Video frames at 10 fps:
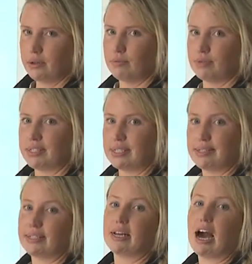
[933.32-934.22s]

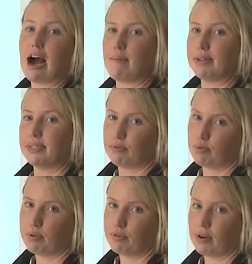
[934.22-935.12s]
resistant carbons that
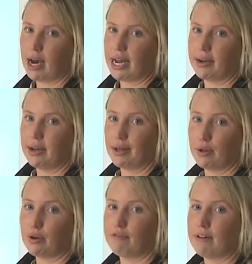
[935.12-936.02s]
will provide a
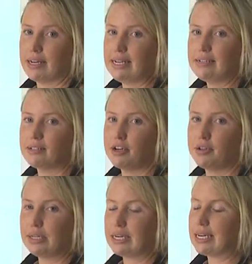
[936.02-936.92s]
lot of fungi. So
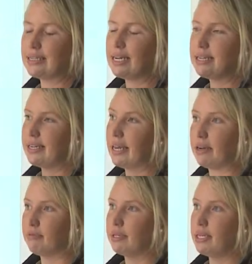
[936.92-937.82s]
you can tend to
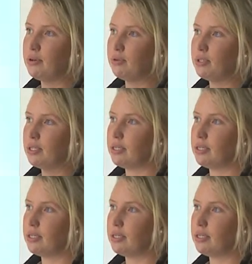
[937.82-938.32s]
get a really good